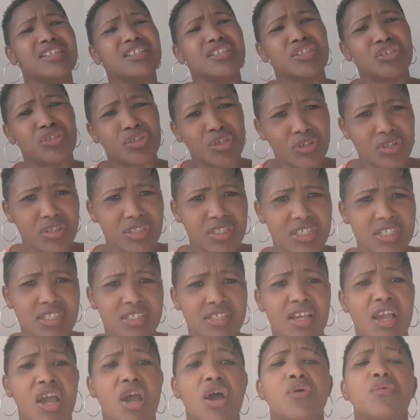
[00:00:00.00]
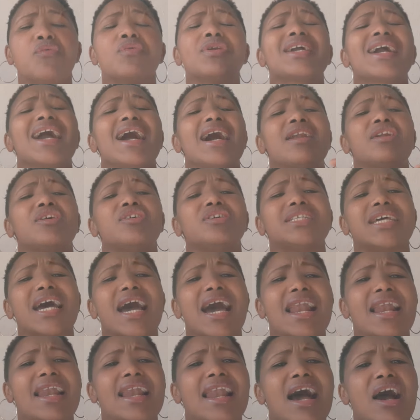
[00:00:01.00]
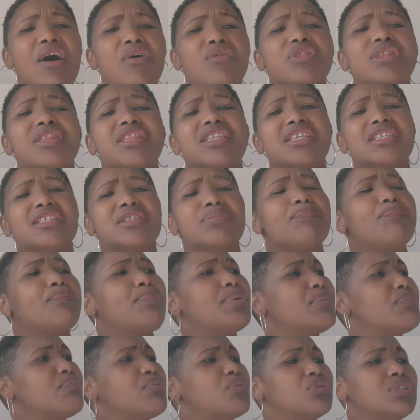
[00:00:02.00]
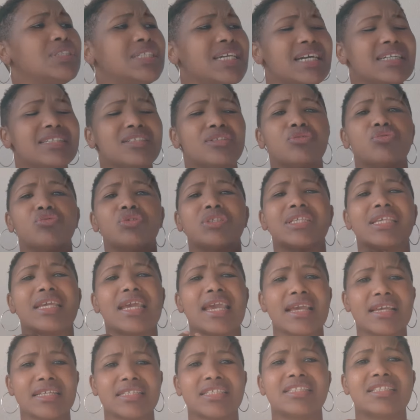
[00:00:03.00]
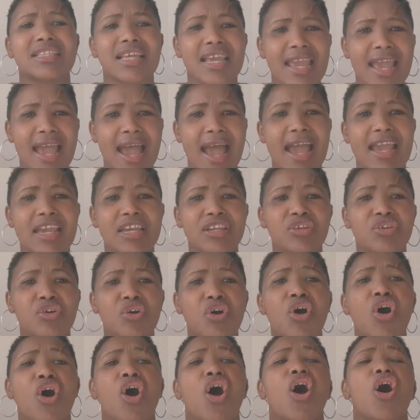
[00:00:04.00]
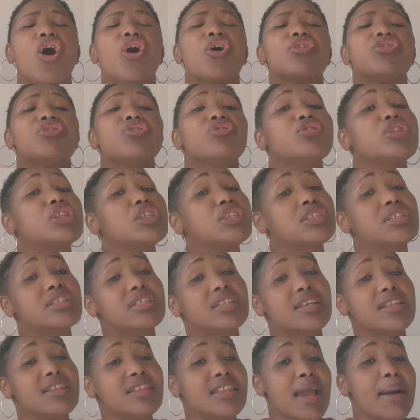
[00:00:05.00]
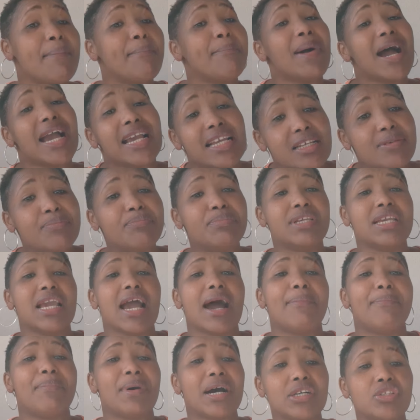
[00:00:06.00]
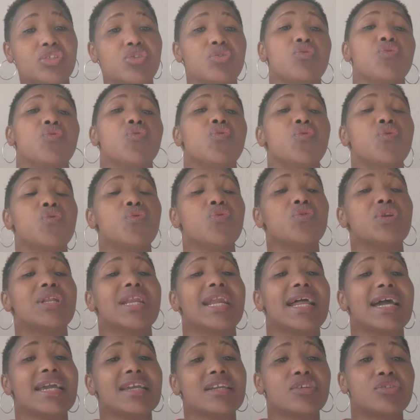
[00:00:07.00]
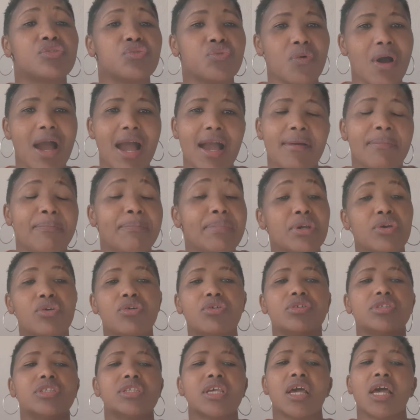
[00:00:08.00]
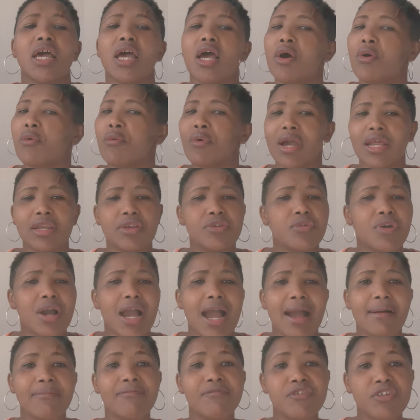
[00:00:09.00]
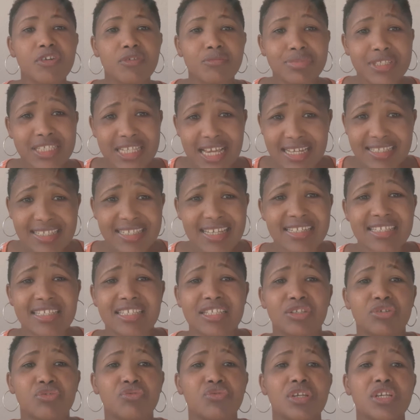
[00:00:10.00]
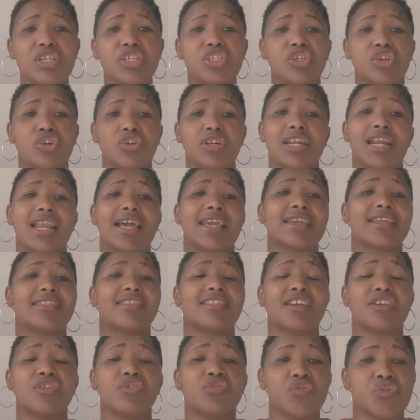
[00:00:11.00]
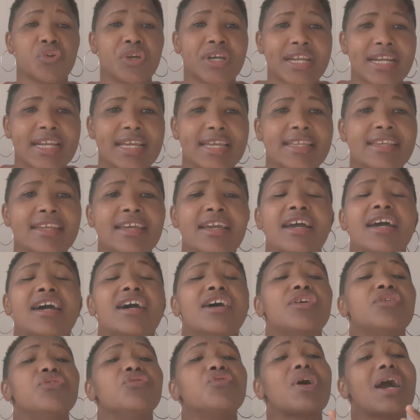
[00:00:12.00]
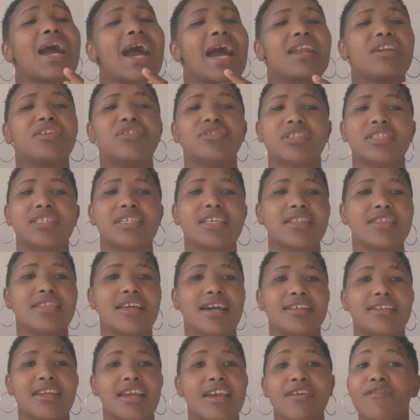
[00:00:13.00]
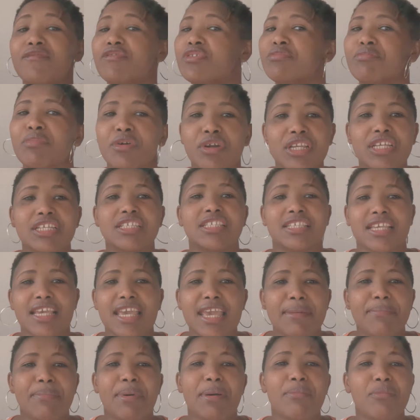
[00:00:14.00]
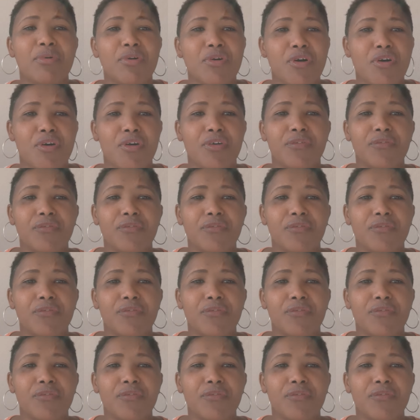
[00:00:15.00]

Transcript: resources. We cannot allow these people just to stay idle, although there might be a person who would like to work, because when you come from such a situation like the Ukraine, you cannot say that everybody is capable